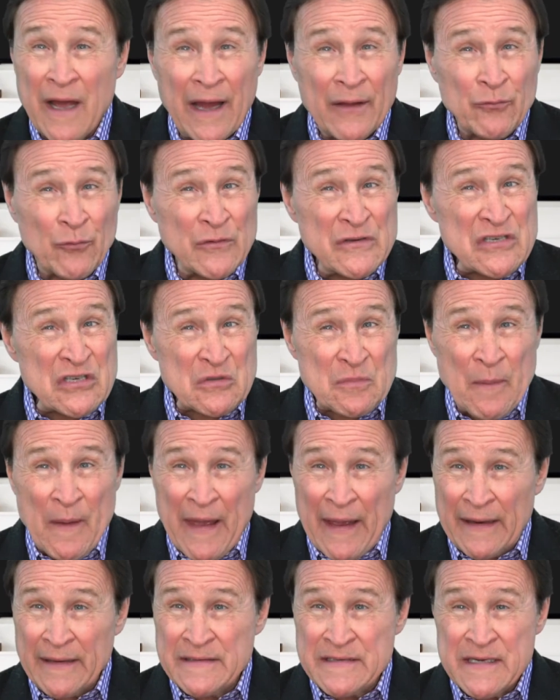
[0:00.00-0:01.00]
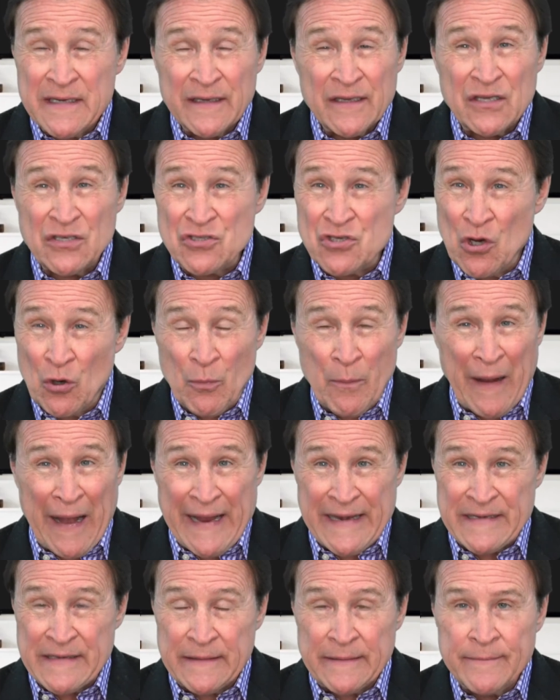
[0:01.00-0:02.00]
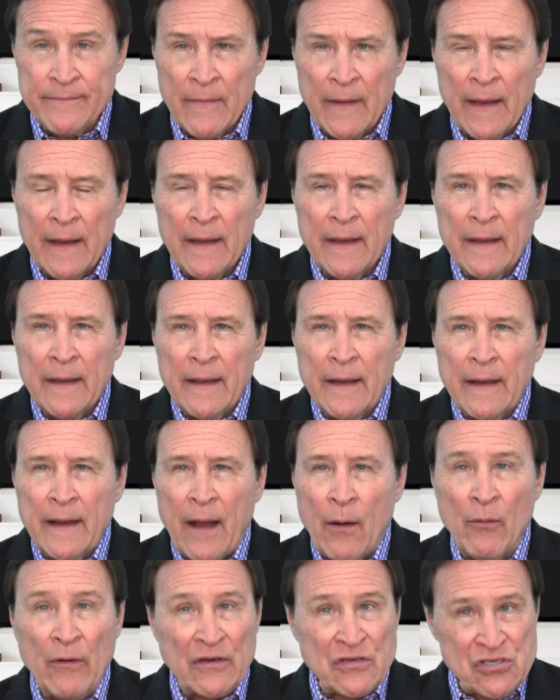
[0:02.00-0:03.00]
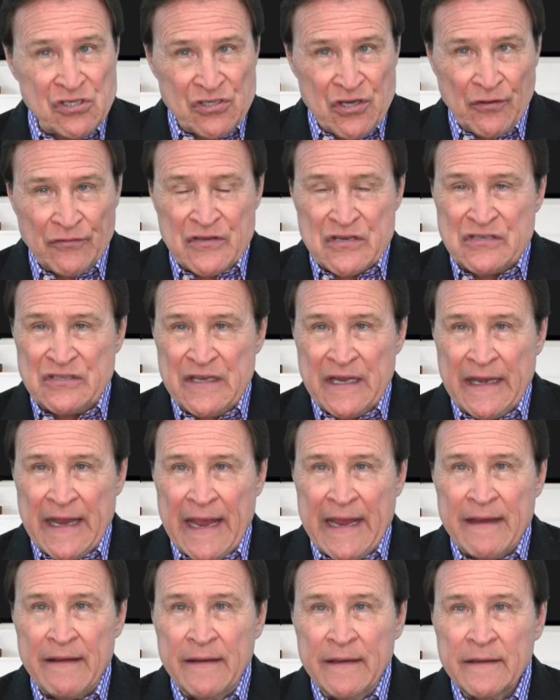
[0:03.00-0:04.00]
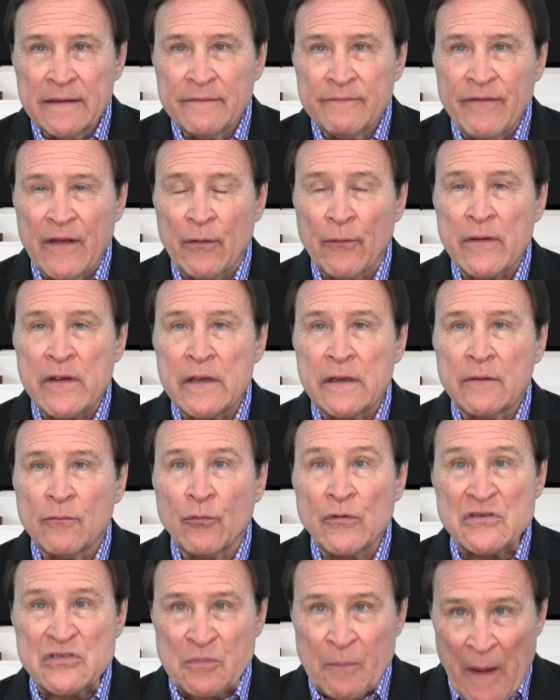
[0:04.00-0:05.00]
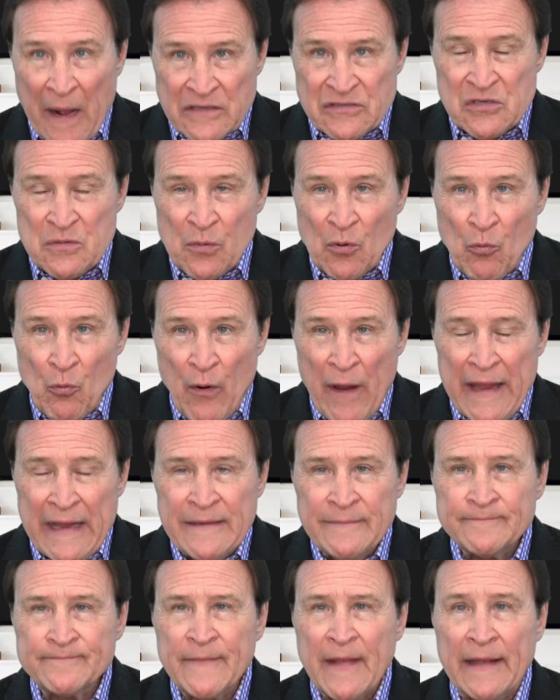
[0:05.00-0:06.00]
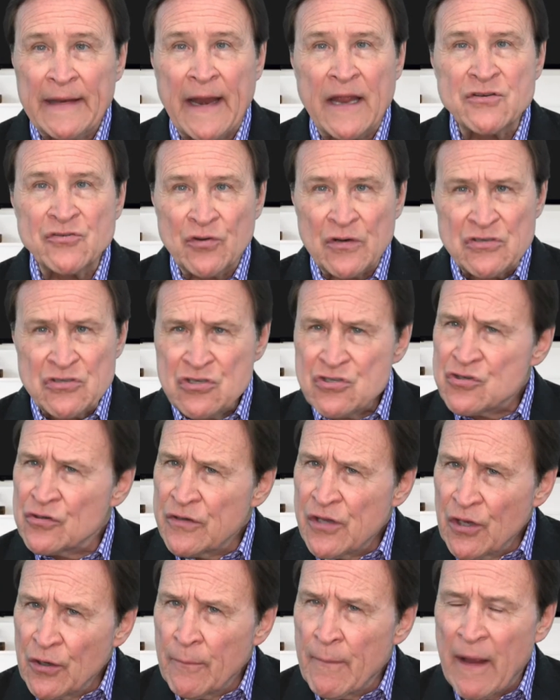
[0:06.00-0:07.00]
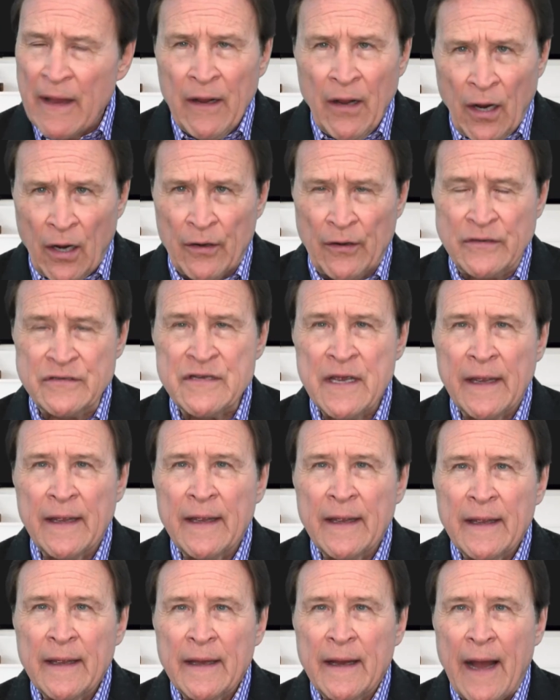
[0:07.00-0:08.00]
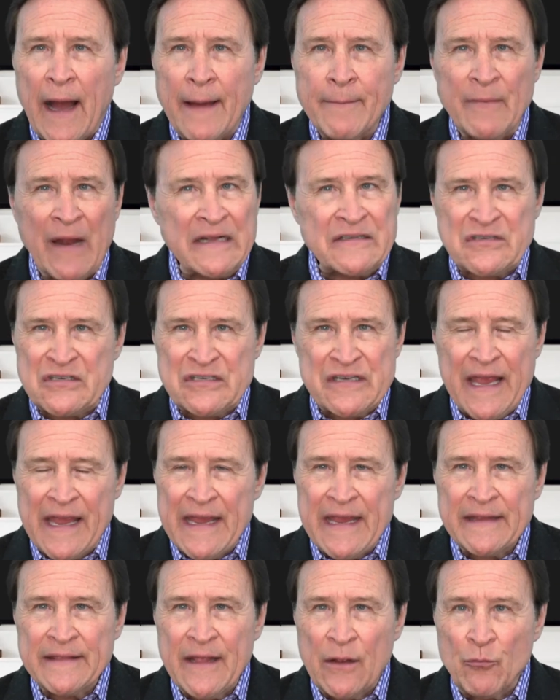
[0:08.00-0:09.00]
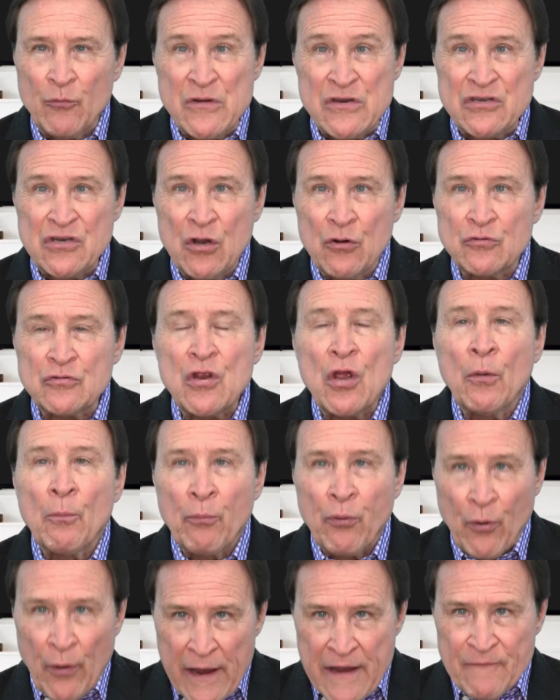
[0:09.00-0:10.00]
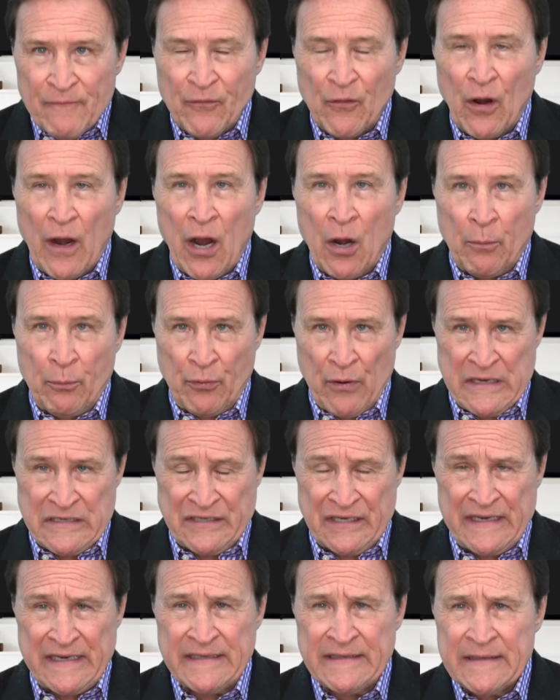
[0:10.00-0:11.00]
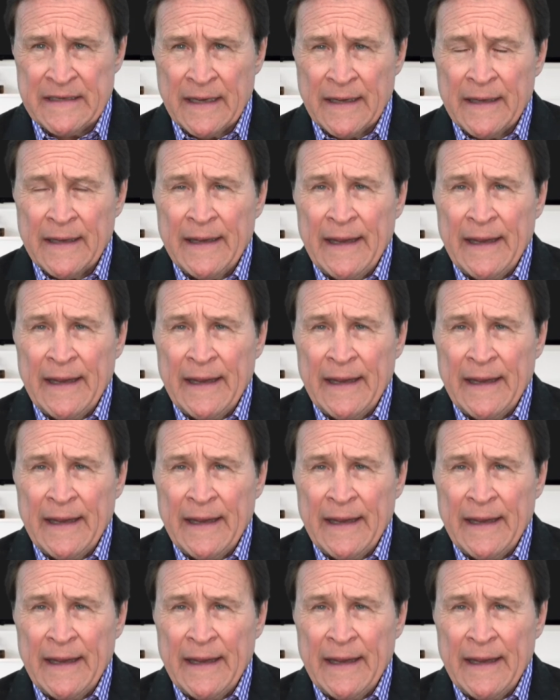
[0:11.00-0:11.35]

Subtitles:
not respect Joe Biden. I want to share this in a very responsible way, and I trust you'll hear my heart. I'm not saying that we don't pray for our president,